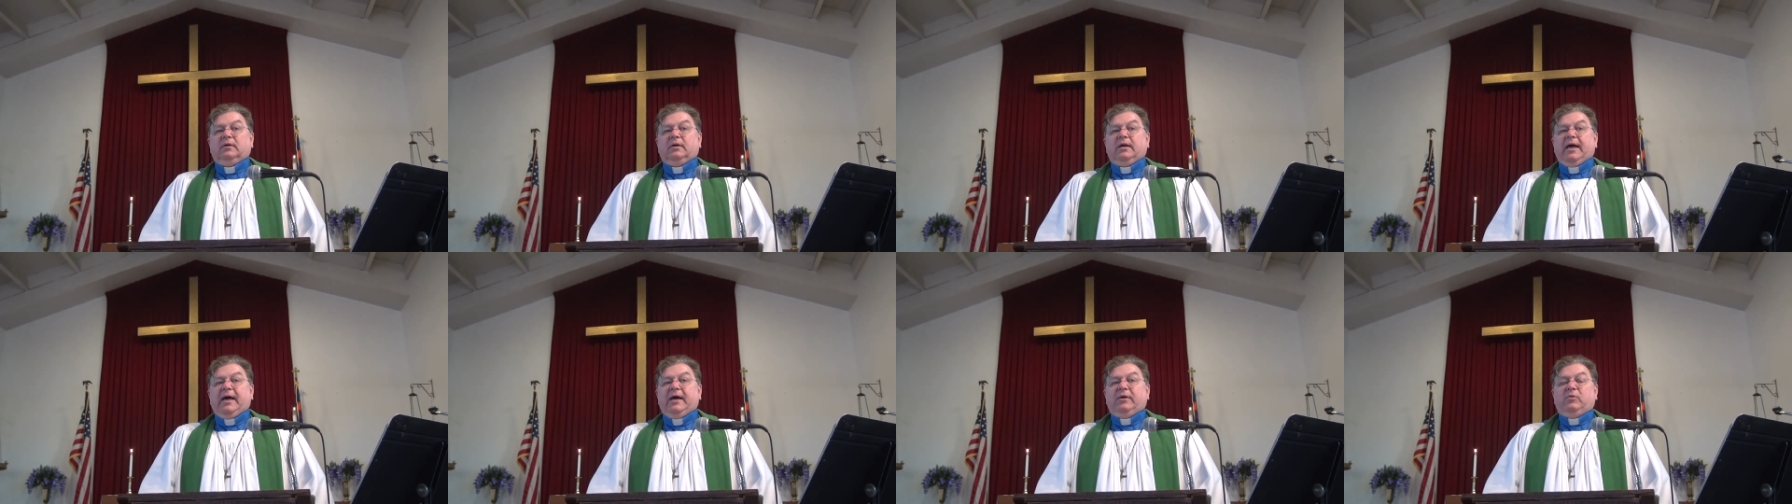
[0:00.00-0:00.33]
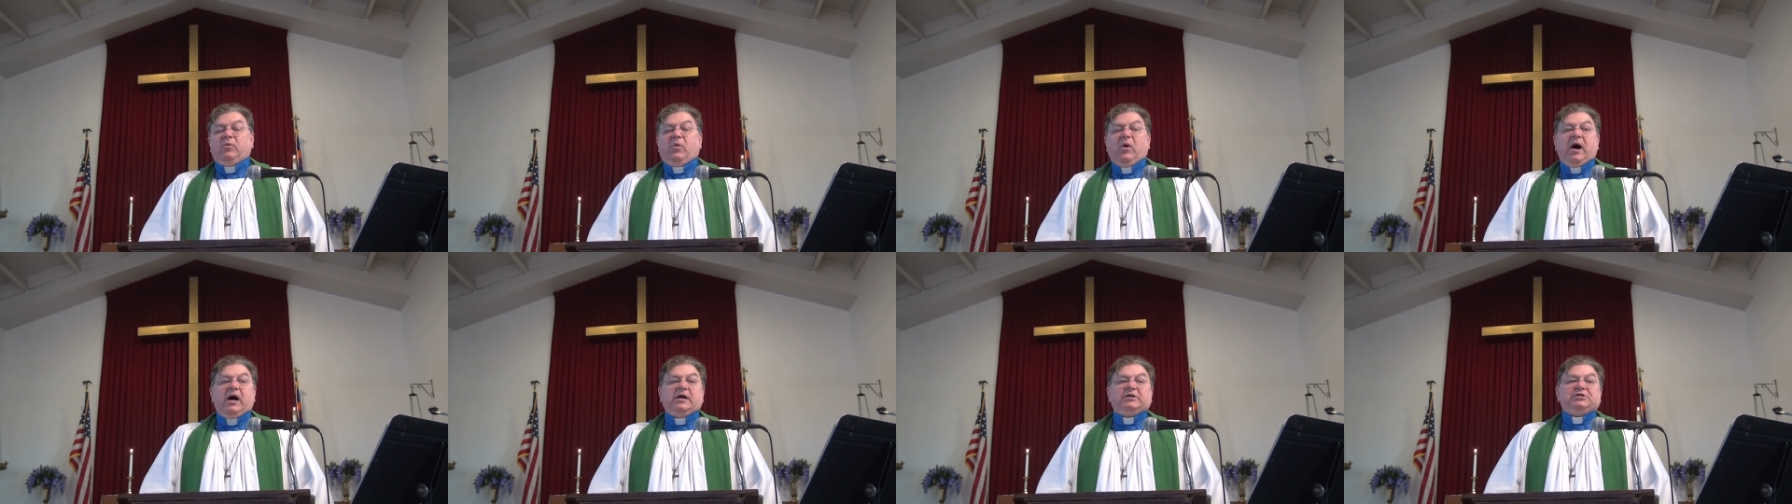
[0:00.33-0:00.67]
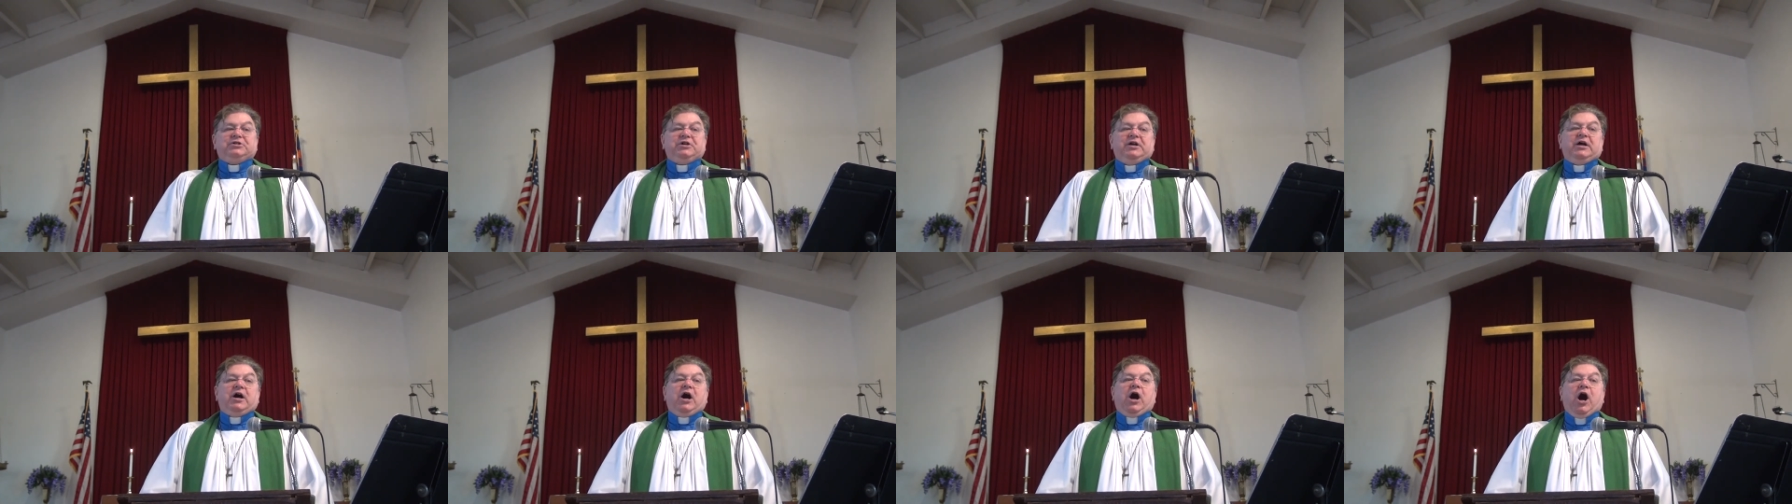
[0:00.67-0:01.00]
and
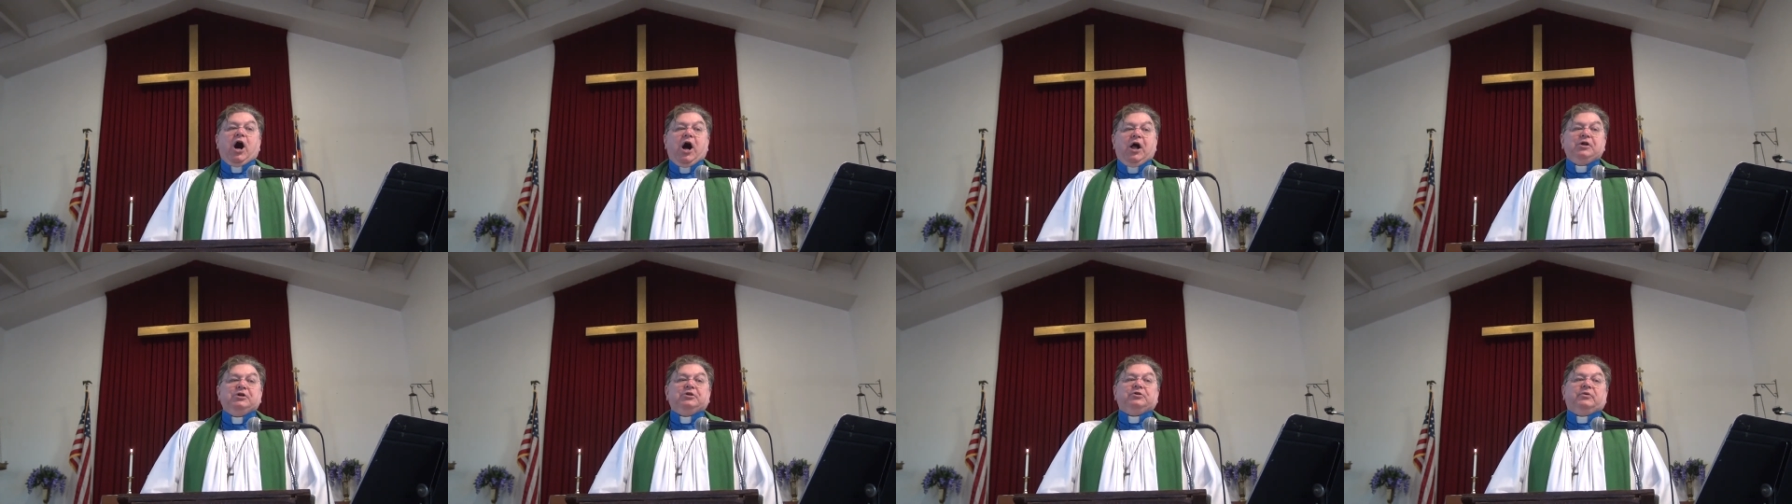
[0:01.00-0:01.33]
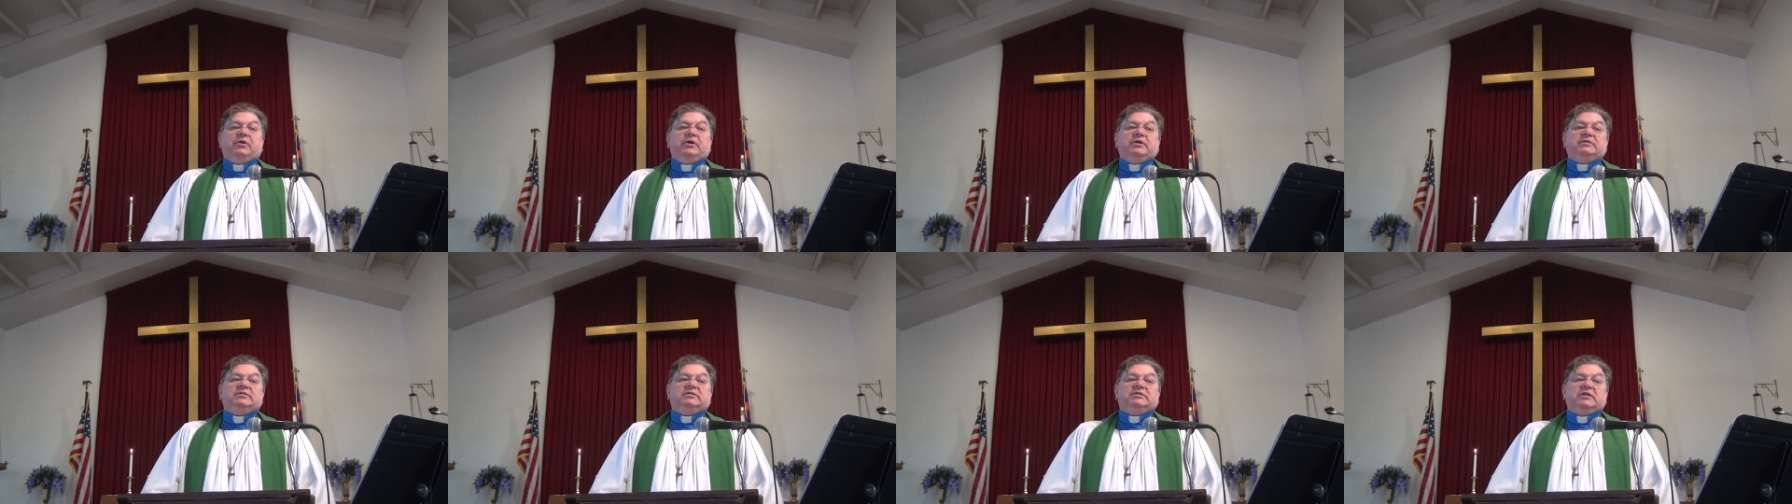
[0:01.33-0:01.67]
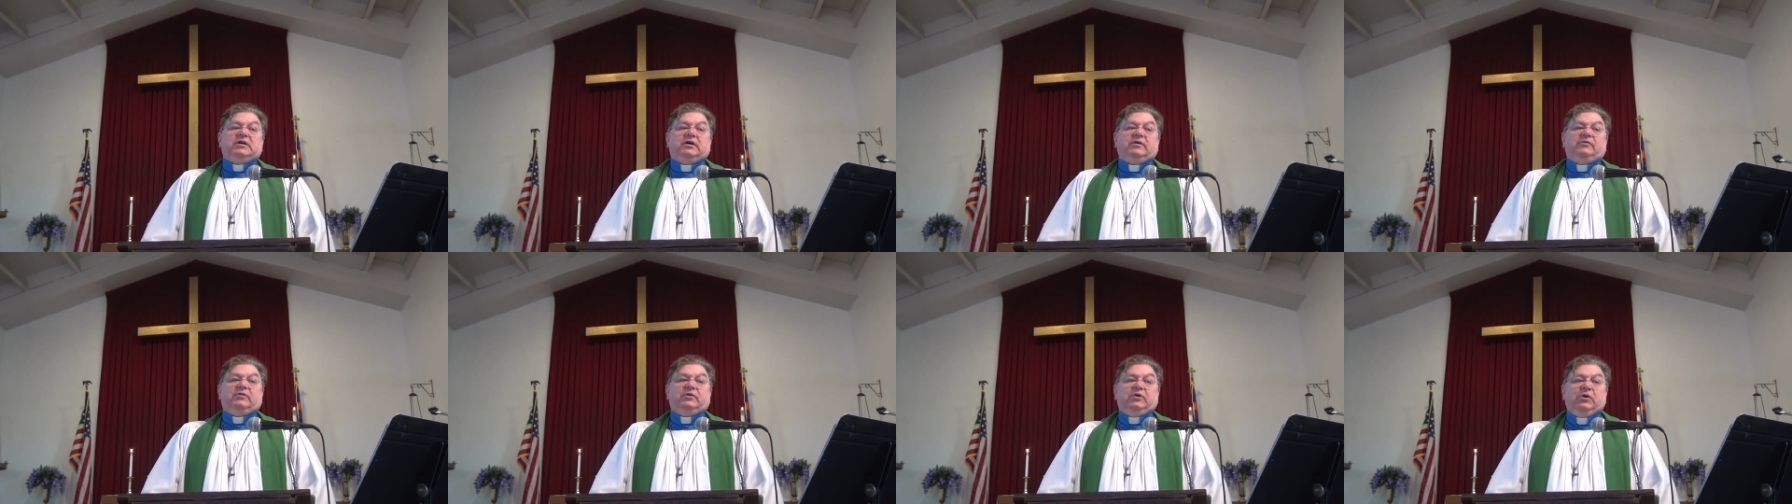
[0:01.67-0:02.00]
watching hundreds
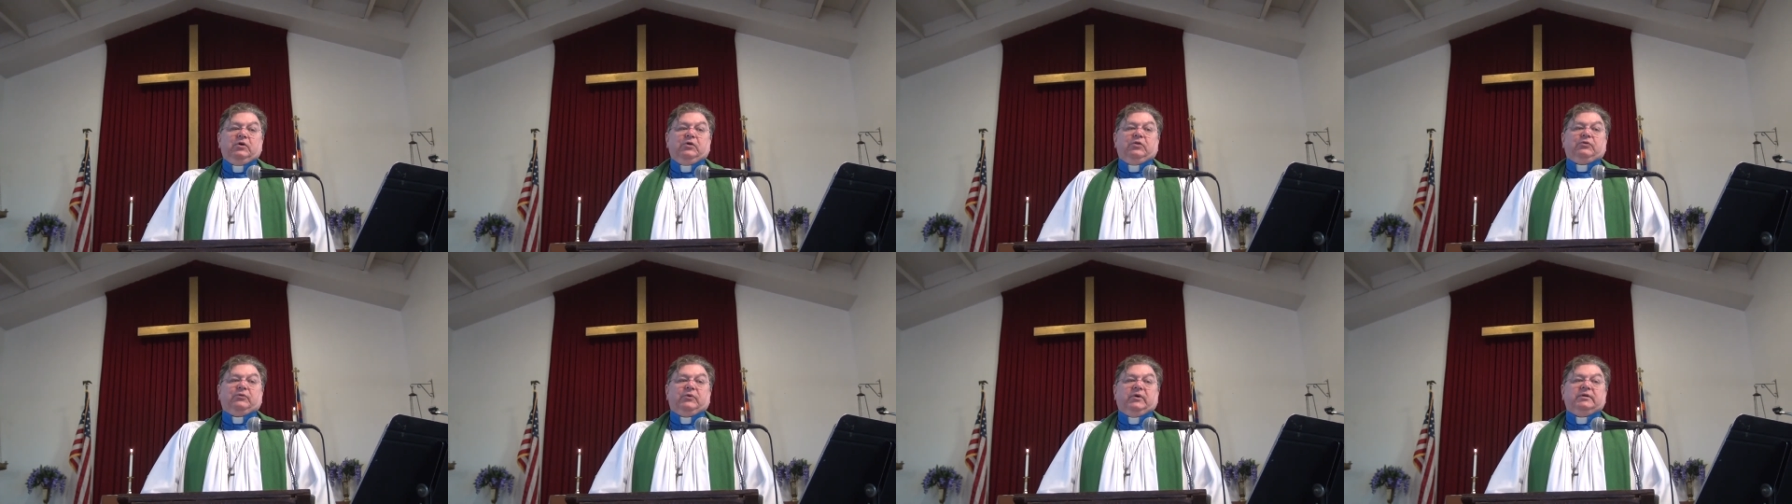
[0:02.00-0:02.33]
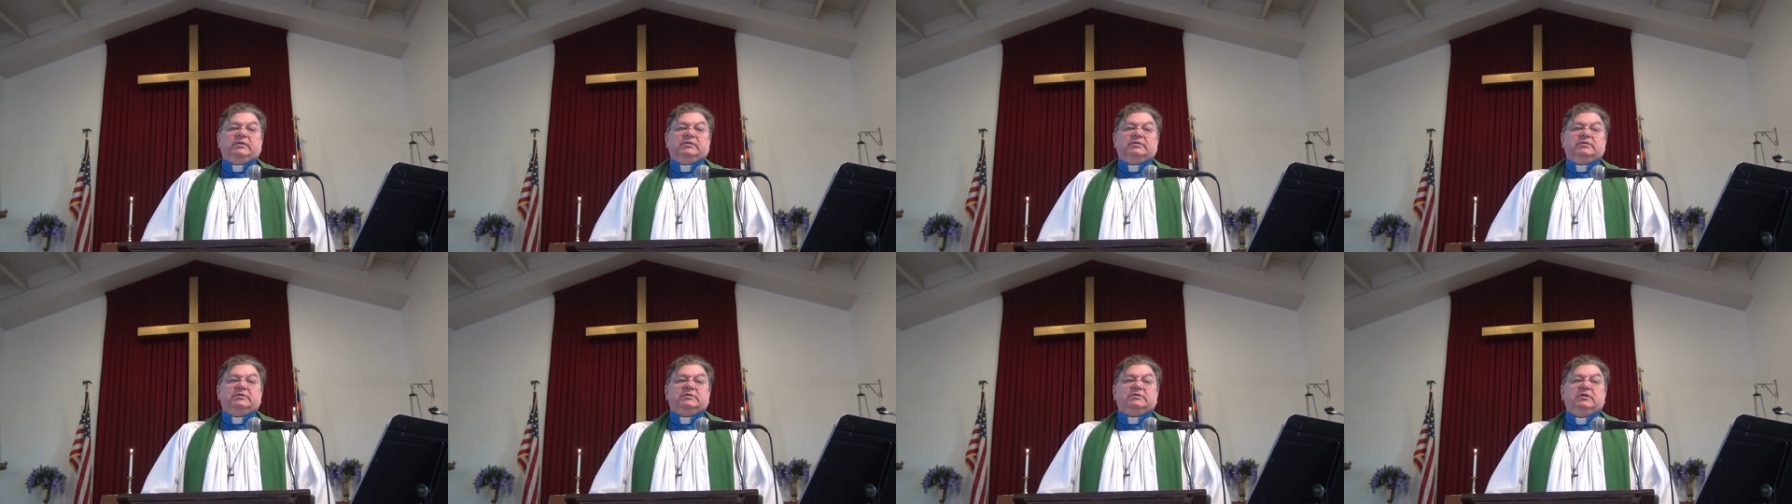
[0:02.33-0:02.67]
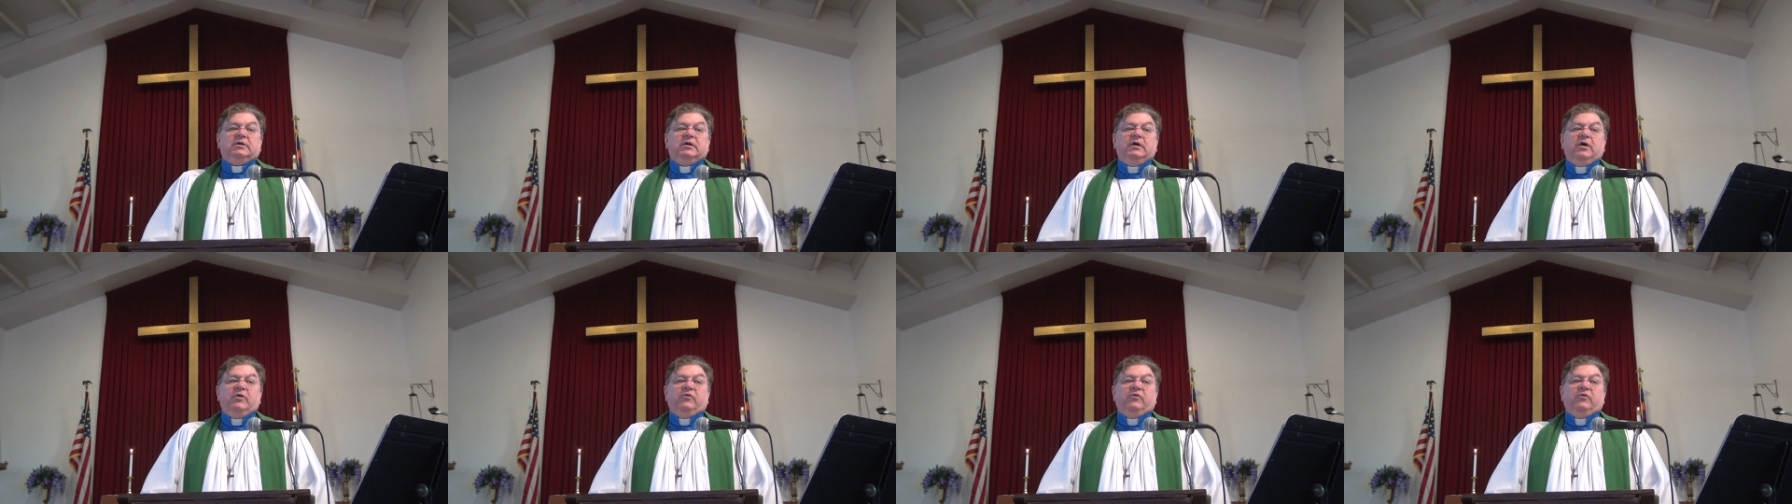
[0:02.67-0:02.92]
of Lutherans